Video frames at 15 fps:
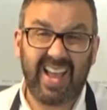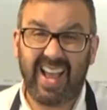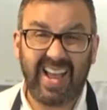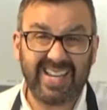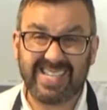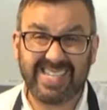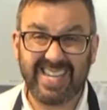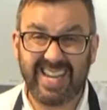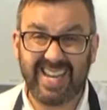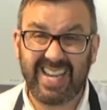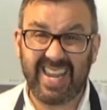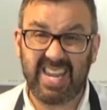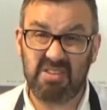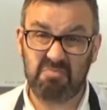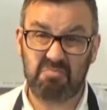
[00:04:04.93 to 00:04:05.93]

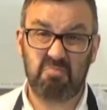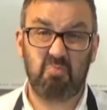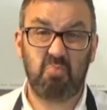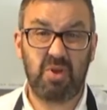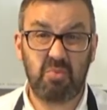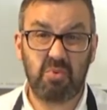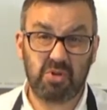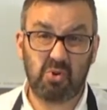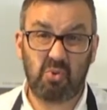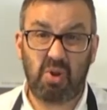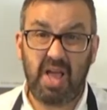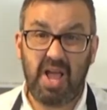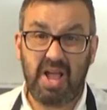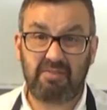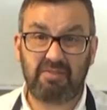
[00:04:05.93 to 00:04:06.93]
Ideally, we would all
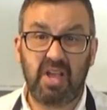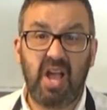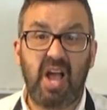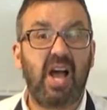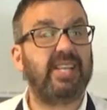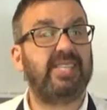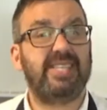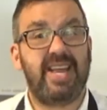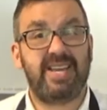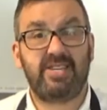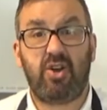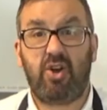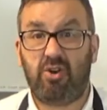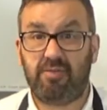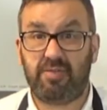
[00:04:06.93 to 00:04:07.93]
have a set
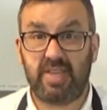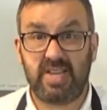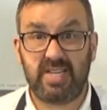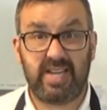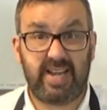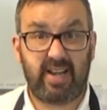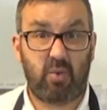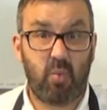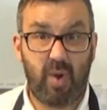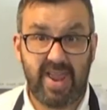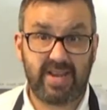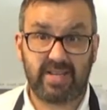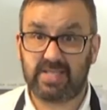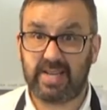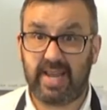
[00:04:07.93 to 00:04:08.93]
of these little
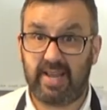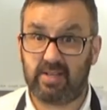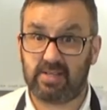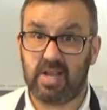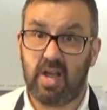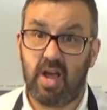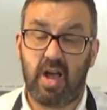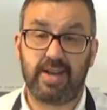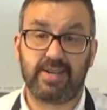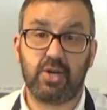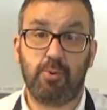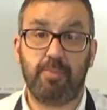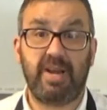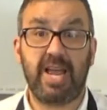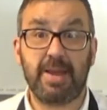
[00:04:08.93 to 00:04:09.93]
weighing scales at
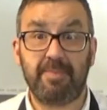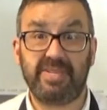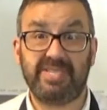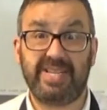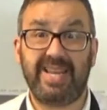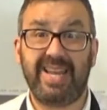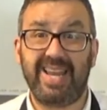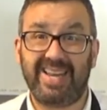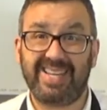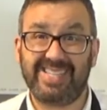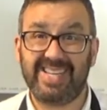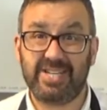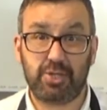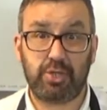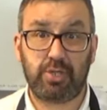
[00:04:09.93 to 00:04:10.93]
home, and I particularly like
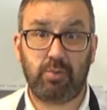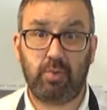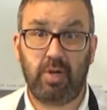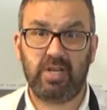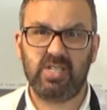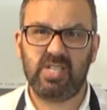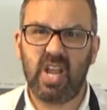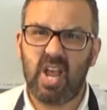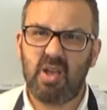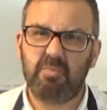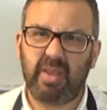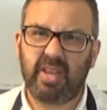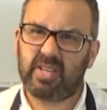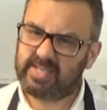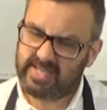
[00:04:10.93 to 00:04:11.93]
digital ones
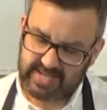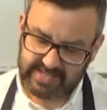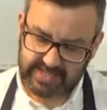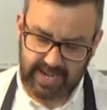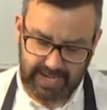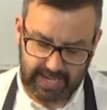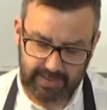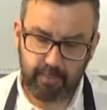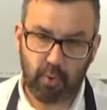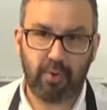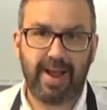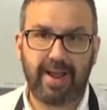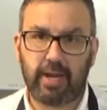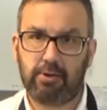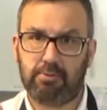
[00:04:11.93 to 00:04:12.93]
because they're slightly more
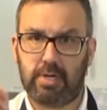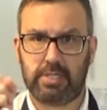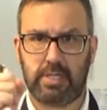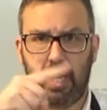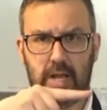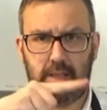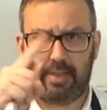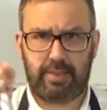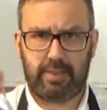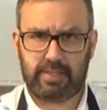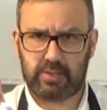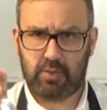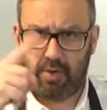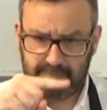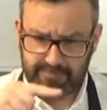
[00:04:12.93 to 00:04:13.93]
accurate than the
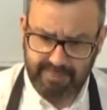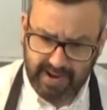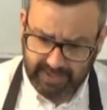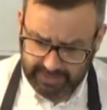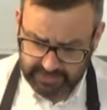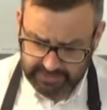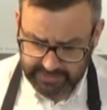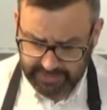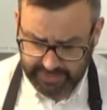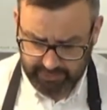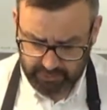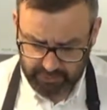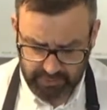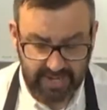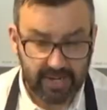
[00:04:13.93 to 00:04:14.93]
sort of balance
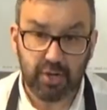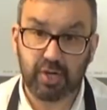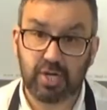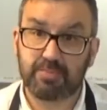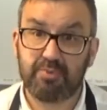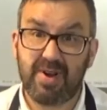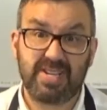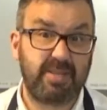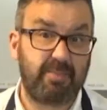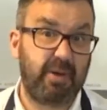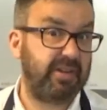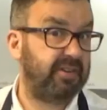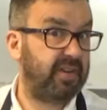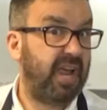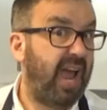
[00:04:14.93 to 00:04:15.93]
scales, right? You just press the
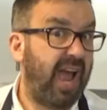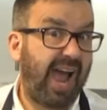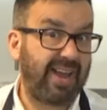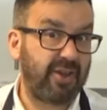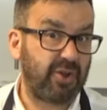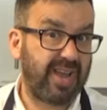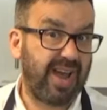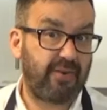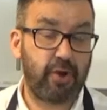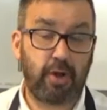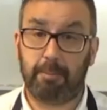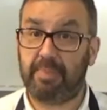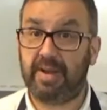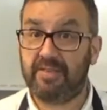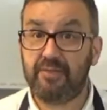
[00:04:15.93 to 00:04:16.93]
button and you carry
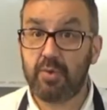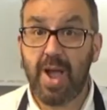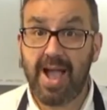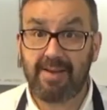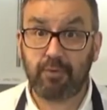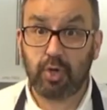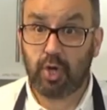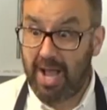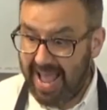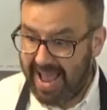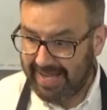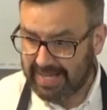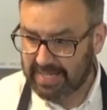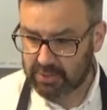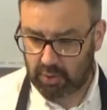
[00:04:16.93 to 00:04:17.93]
on. But if you haven't got
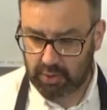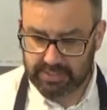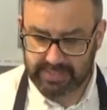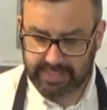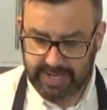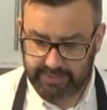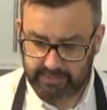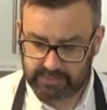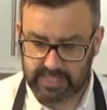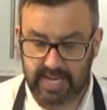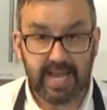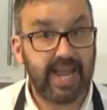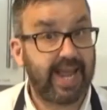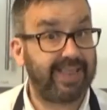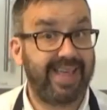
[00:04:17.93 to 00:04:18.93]
any sort of scales
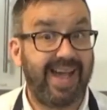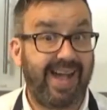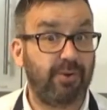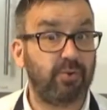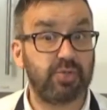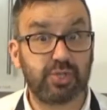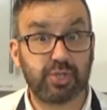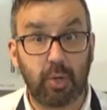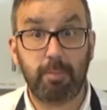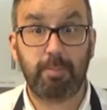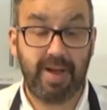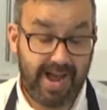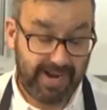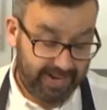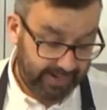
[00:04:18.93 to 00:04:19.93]
in the house, don't
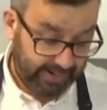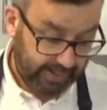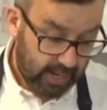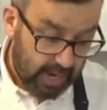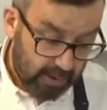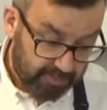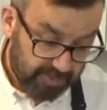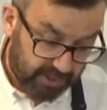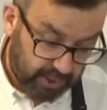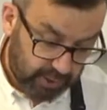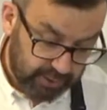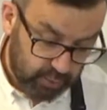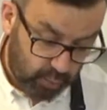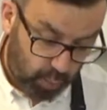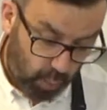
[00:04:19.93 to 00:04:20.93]
panic,
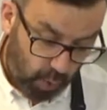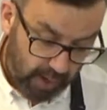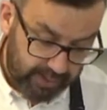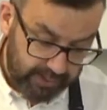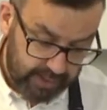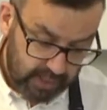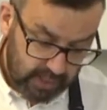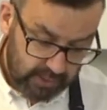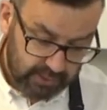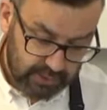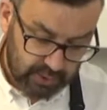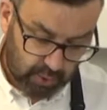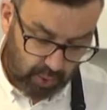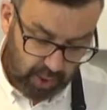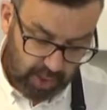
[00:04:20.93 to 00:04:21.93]
because one
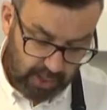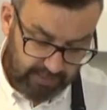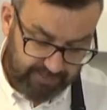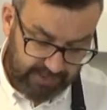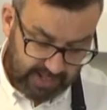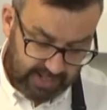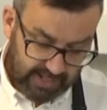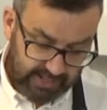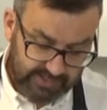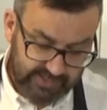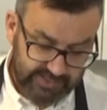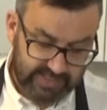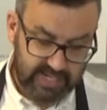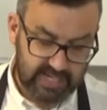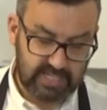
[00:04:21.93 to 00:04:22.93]
sort of
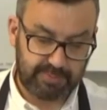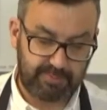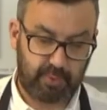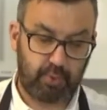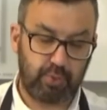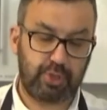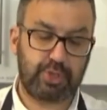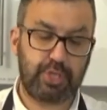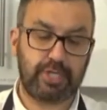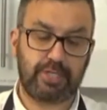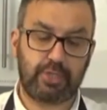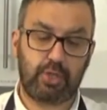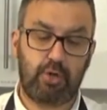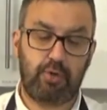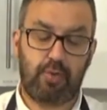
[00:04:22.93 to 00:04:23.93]
teaspoon,
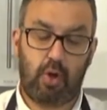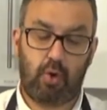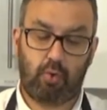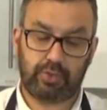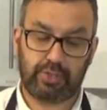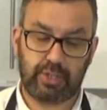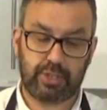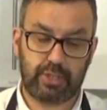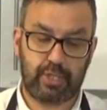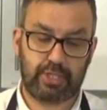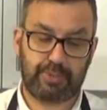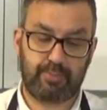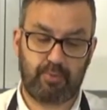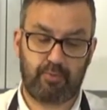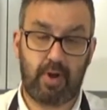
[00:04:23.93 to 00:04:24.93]
or dessert
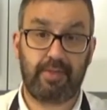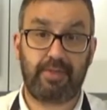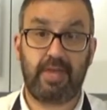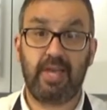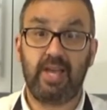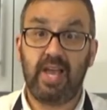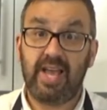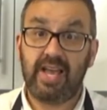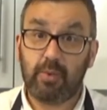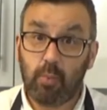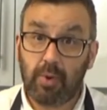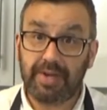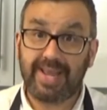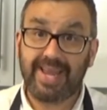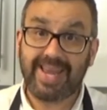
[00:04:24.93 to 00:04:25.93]
spoon rather,
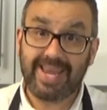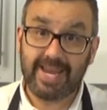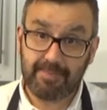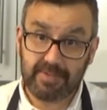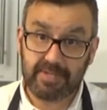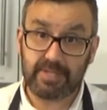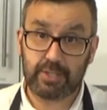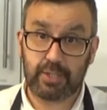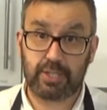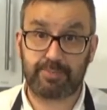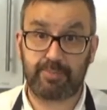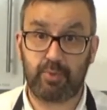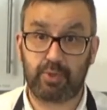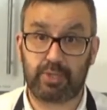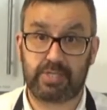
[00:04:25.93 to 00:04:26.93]
one heaped dessert
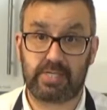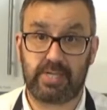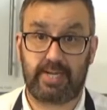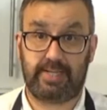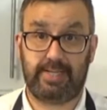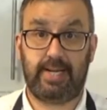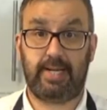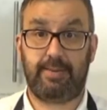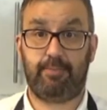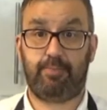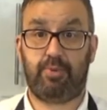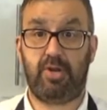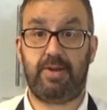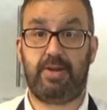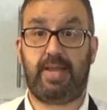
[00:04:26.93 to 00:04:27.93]
spoon just like that, and I'm
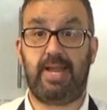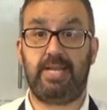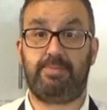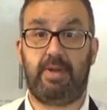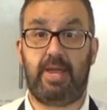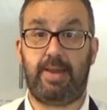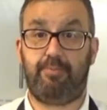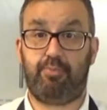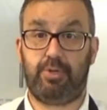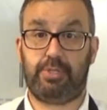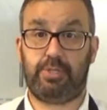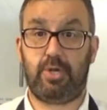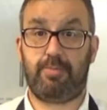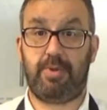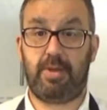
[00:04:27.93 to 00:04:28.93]
put it against my apron
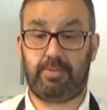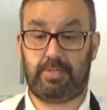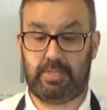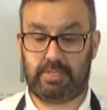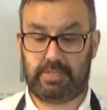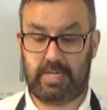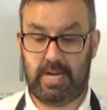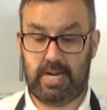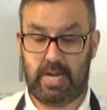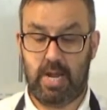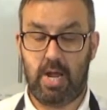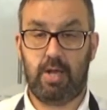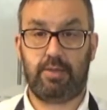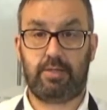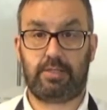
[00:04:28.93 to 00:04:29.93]
so you'll be able to see
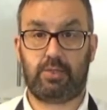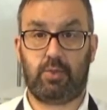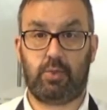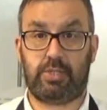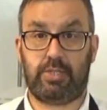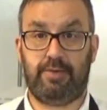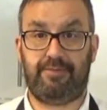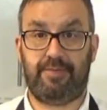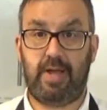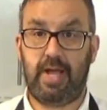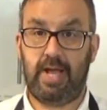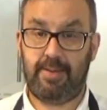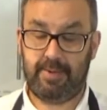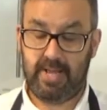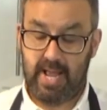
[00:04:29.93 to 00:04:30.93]
the sort of
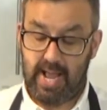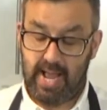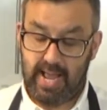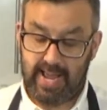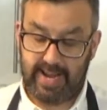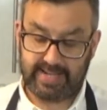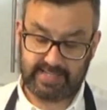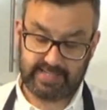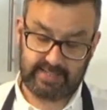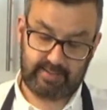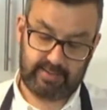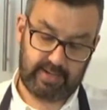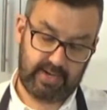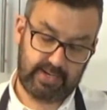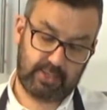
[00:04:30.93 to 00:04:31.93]
height
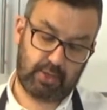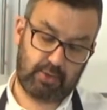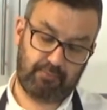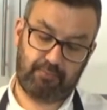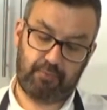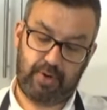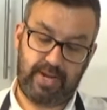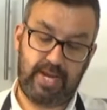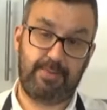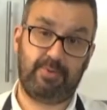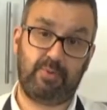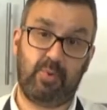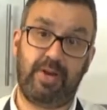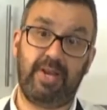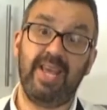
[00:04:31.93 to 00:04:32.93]
that it's gone for a
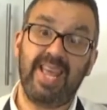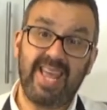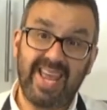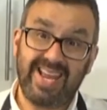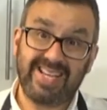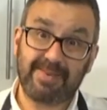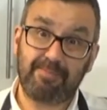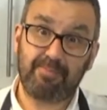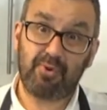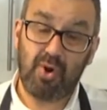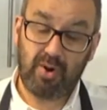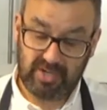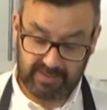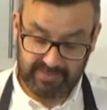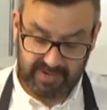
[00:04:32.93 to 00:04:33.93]
heaped one, is
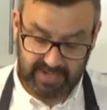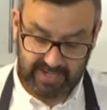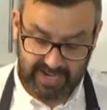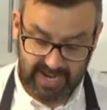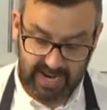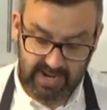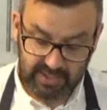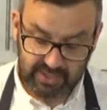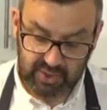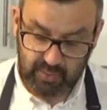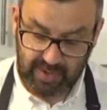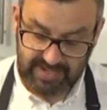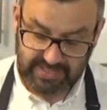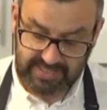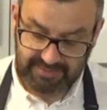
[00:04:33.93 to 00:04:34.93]
approximately
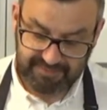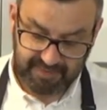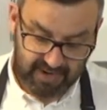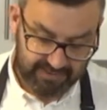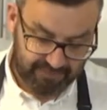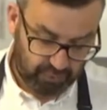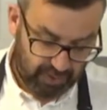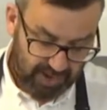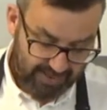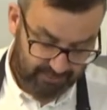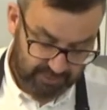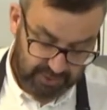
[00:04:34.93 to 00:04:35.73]
25 grams.